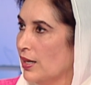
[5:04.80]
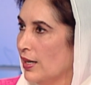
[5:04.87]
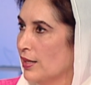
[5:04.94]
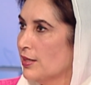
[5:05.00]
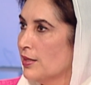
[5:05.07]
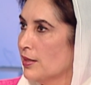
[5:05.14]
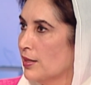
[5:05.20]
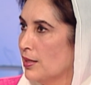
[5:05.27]

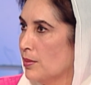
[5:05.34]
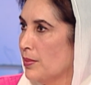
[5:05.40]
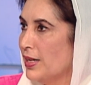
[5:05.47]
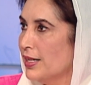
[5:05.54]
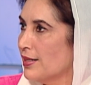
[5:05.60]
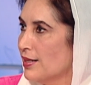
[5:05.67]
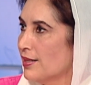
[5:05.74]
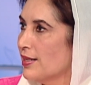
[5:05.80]
it's the
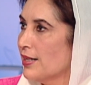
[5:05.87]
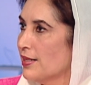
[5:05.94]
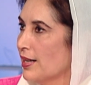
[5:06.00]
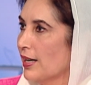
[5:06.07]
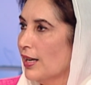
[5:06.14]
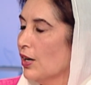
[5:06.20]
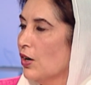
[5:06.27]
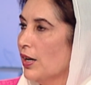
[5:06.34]
militants are
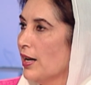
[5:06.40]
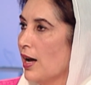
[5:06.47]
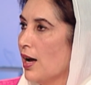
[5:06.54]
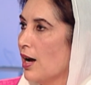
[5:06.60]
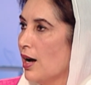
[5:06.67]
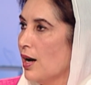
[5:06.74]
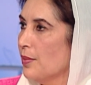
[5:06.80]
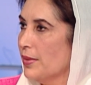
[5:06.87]
taking on our
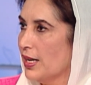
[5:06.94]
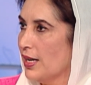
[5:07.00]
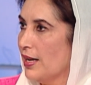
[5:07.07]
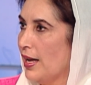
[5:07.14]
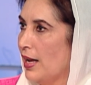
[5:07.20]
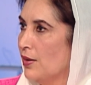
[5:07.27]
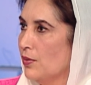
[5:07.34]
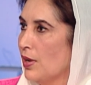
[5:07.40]
army,
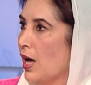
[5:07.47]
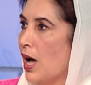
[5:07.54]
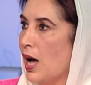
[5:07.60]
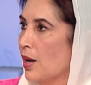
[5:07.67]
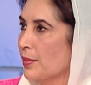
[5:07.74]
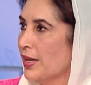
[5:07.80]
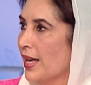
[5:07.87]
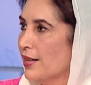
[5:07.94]
and
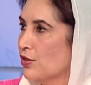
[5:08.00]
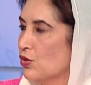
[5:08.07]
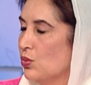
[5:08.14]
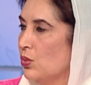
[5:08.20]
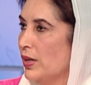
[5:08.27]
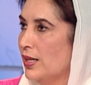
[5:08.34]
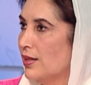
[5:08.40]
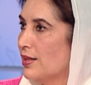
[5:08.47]
army has to
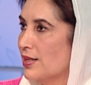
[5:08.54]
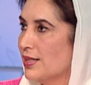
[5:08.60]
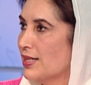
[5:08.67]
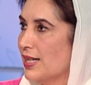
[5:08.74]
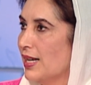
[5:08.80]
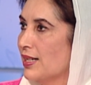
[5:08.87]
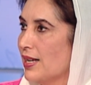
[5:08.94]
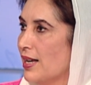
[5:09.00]
win. The
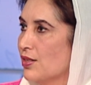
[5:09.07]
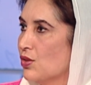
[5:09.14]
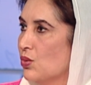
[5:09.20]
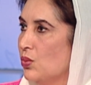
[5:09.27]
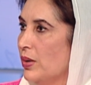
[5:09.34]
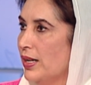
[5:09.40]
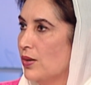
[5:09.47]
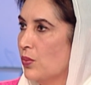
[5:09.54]
state has to
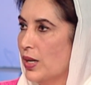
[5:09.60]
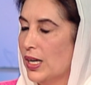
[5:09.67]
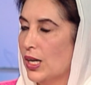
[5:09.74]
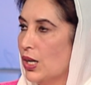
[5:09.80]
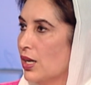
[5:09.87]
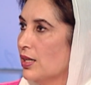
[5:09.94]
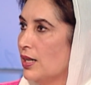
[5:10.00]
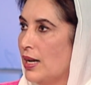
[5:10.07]
win. We
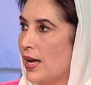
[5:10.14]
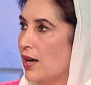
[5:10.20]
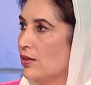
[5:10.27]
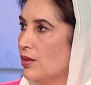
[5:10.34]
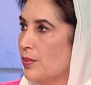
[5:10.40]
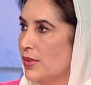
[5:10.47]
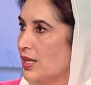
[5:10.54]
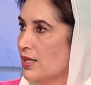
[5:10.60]
cannot allow
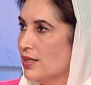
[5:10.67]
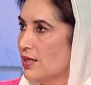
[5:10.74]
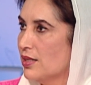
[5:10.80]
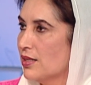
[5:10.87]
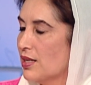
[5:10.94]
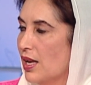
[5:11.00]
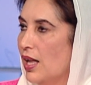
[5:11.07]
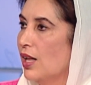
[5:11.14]
the
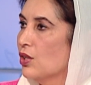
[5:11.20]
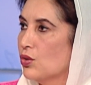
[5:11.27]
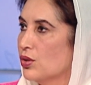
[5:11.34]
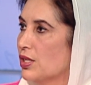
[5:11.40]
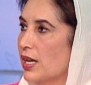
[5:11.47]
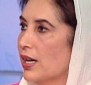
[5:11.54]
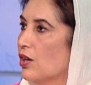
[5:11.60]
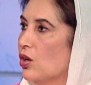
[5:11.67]
militants to
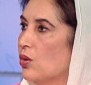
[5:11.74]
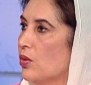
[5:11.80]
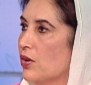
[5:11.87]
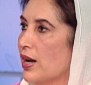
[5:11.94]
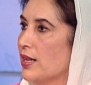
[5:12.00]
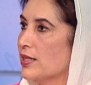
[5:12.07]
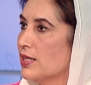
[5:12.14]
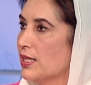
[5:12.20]
take over
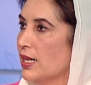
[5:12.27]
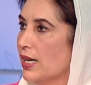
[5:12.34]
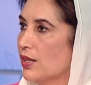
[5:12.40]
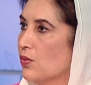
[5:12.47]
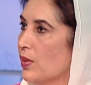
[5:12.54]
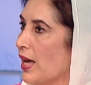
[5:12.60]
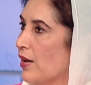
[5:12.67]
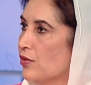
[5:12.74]
our state.
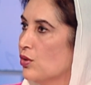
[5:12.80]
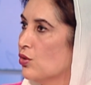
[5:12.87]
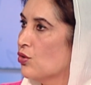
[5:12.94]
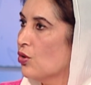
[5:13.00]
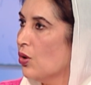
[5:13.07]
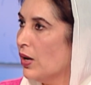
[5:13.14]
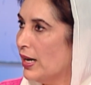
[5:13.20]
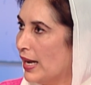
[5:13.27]
We have to
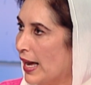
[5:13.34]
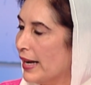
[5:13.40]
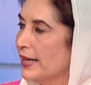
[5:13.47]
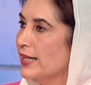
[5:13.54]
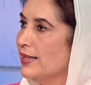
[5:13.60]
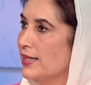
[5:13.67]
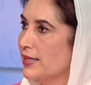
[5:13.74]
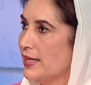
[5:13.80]
draw a line
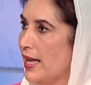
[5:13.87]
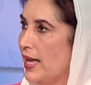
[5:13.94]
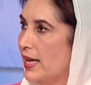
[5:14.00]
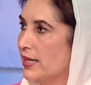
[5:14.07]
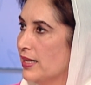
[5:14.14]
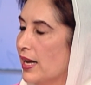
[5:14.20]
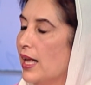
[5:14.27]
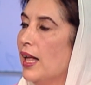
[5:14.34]
in the
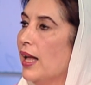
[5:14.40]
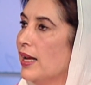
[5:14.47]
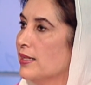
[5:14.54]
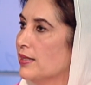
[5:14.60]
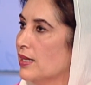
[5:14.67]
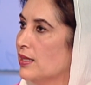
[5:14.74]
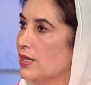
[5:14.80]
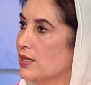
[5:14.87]
sand and
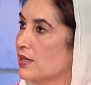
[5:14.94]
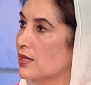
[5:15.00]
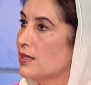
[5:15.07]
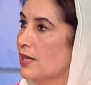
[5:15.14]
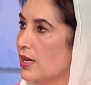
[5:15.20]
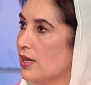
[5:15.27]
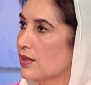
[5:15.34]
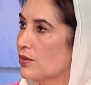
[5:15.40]
say, this is
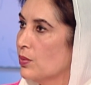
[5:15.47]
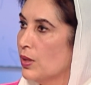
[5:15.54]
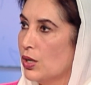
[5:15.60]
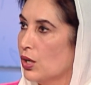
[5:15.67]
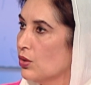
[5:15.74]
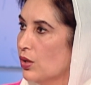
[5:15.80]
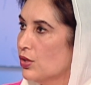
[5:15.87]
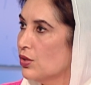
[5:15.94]
it. We're
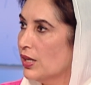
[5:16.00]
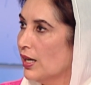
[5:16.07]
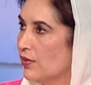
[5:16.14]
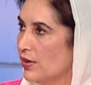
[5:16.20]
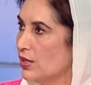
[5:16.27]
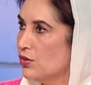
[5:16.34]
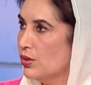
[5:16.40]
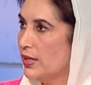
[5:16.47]
not going to give
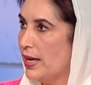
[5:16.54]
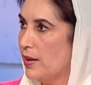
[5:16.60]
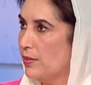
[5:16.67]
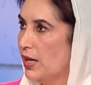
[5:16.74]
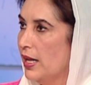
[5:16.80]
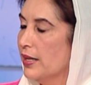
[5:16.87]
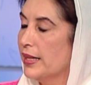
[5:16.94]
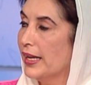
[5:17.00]
in to them.
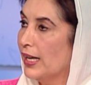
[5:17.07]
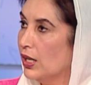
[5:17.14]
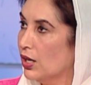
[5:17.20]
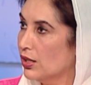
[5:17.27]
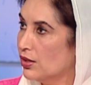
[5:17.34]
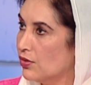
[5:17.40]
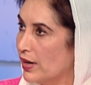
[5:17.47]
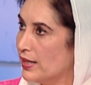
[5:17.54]
They
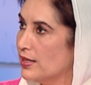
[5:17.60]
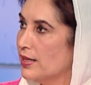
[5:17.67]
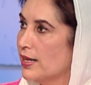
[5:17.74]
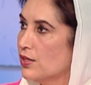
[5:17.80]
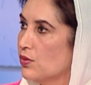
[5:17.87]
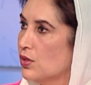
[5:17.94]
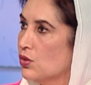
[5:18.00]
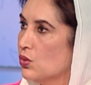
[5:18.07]
cannot threaten
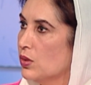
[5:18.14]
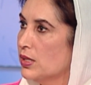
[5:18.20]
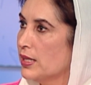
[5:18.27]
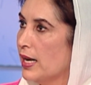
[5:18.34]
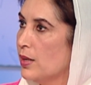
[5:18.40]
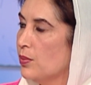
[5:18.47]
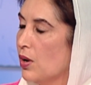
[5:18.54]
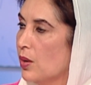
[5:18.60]
us with
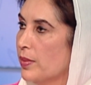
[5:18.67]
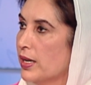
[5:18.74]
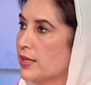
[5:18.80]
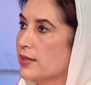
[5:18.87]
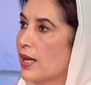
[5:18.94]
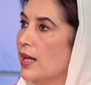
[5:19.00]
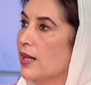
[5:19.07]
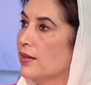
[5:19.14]
suicide bombings.
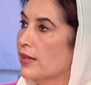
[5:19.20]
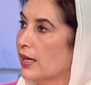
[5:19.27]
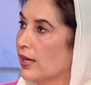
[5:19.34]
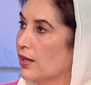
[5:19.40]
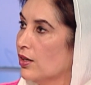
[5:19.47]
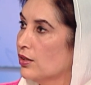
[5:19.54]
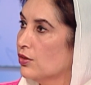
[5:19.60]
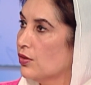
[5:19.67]
They
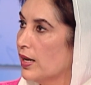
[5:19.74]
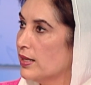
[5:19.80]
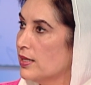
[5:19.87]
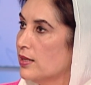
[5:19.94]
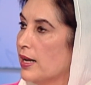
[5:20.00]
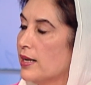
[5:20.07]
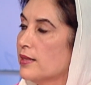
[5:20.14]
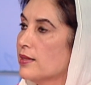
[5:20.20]
cannot
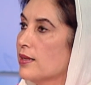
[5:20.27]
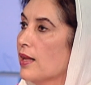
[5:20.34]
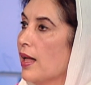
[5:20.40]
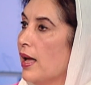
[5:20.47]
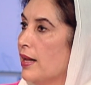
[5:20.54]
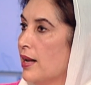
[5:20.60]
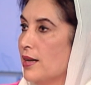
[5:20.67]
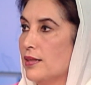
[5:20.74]
threaten us
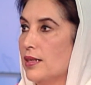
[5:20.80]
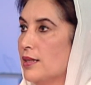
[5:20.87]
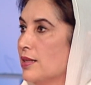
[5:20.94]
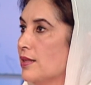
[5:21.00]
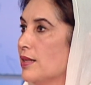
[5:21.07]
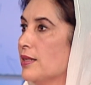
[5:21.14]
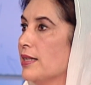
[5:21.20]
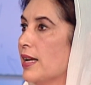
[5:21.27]
and our
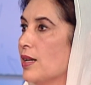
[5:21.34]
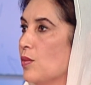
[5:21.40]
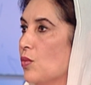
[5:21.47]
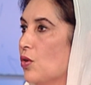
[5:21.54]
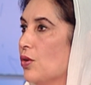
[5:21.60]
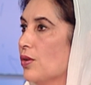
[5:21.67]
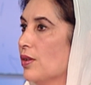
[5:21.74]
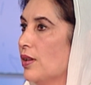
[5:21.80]
citizens anymore.